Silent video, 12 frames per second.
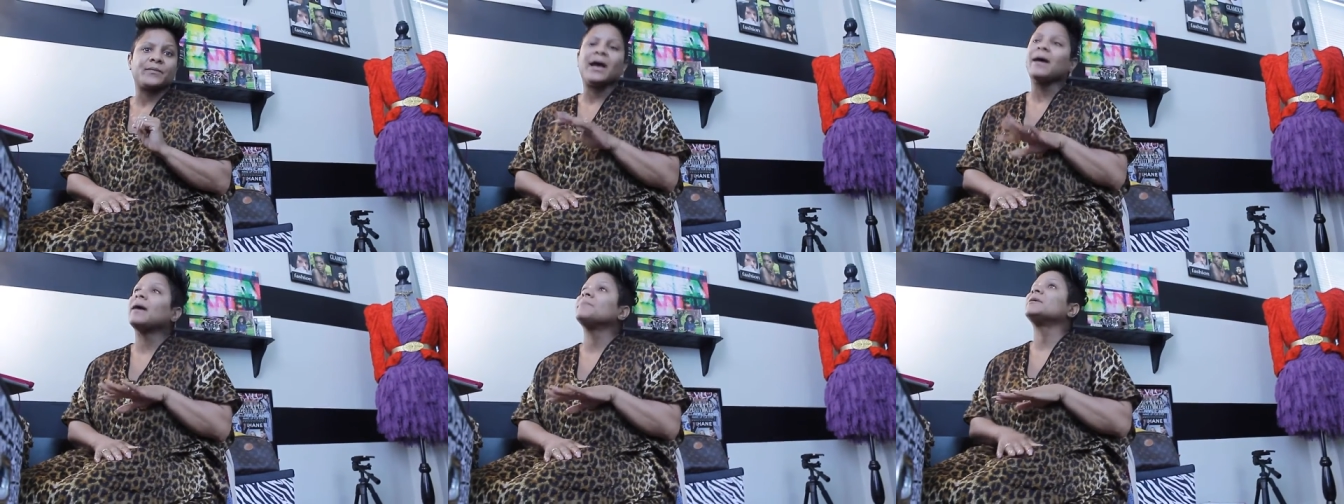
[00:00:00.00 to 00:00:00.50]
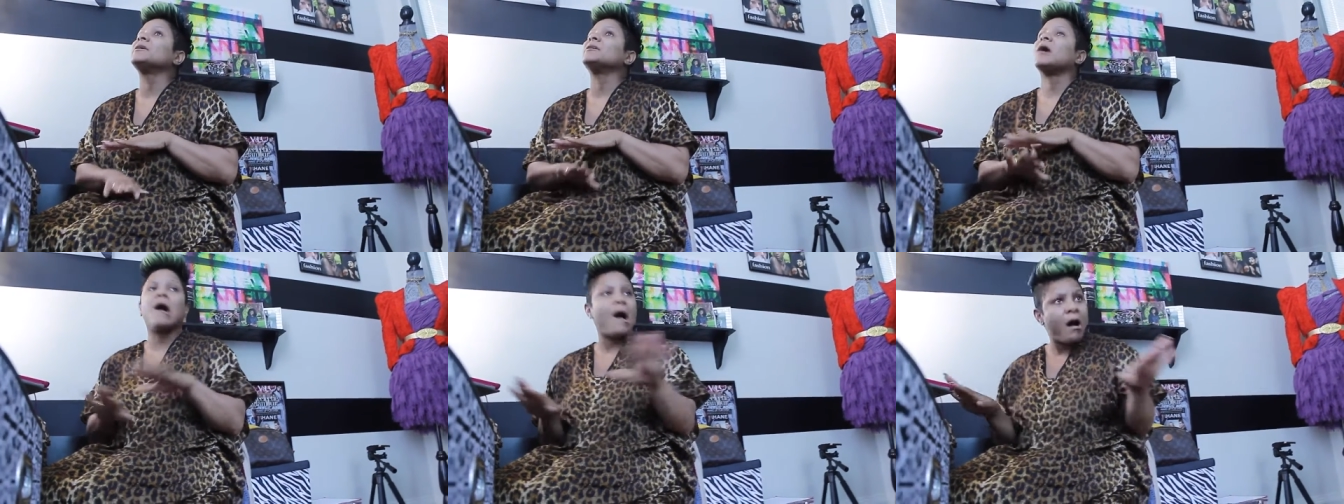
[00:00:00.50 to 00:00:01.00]
I'm
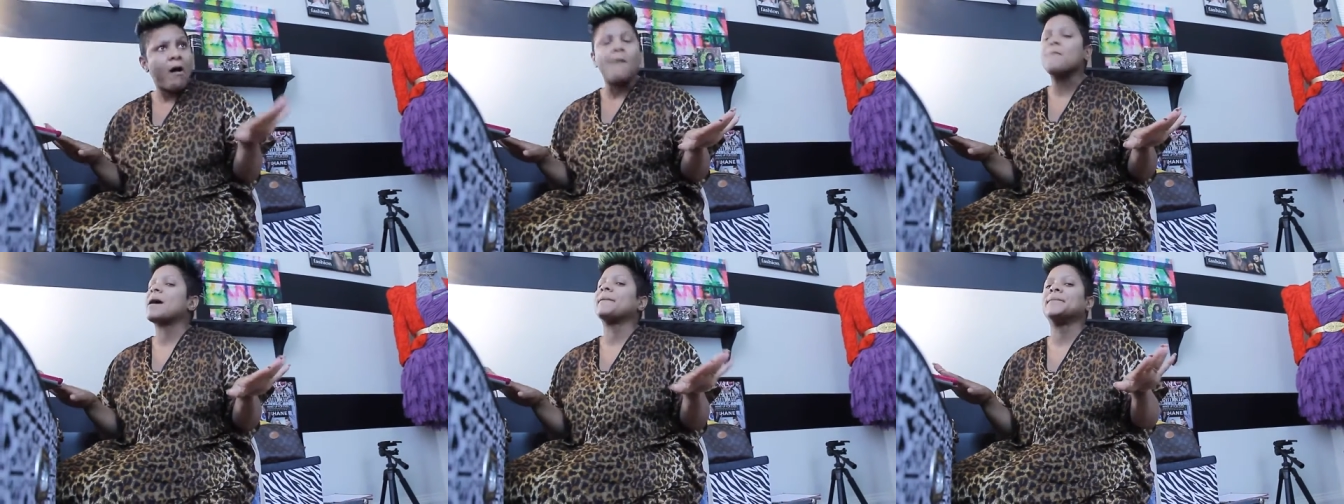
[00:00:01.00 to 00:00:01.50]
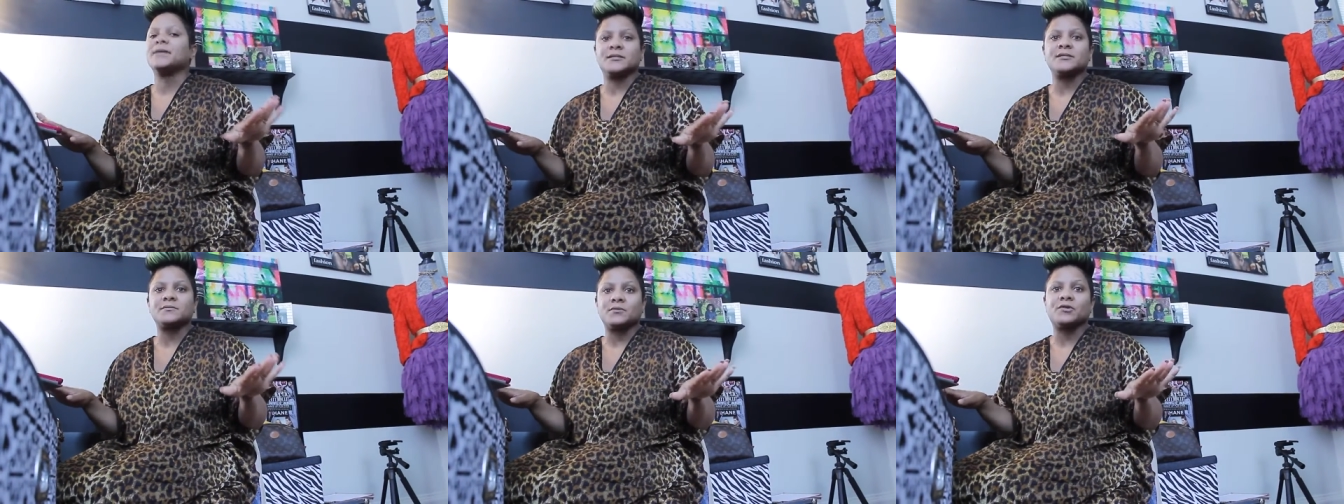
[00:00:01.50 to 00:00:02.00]
getting all my
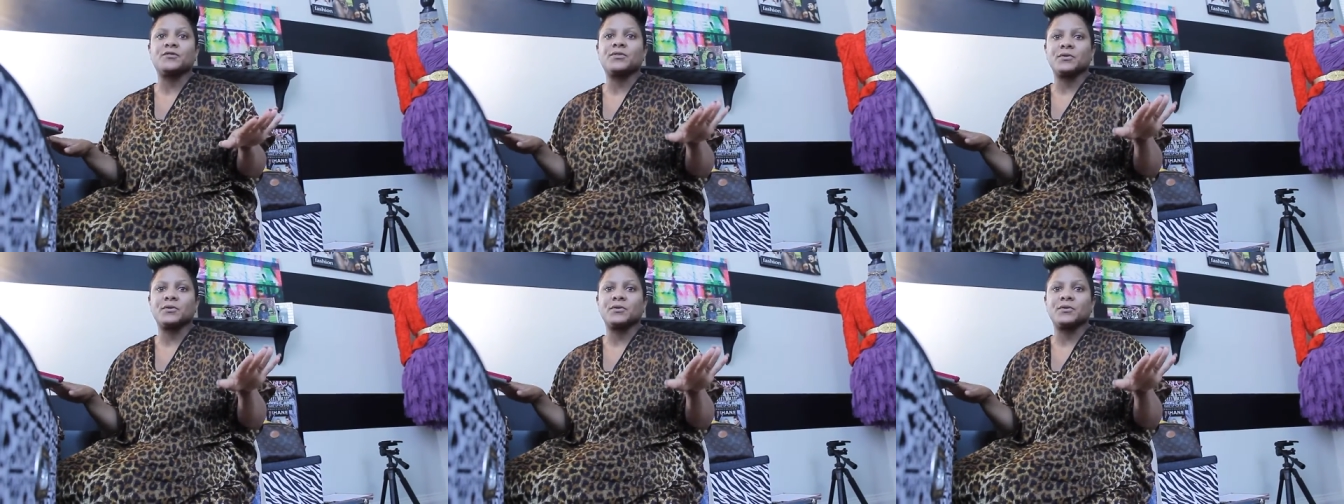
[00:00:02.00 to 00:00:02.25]
money's worth,